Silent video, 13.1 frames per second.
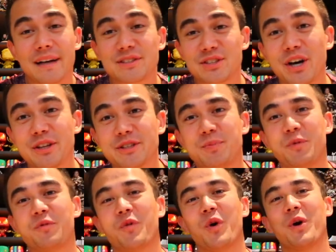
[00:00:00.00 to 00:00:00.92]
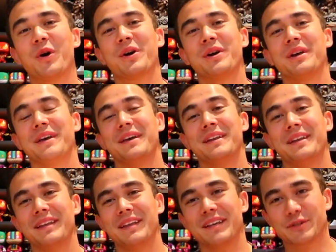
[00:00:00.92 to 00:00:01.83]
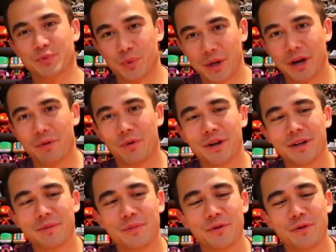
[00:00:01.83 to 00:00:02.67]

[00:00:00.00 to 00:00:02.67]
saw this before. It's what I wanted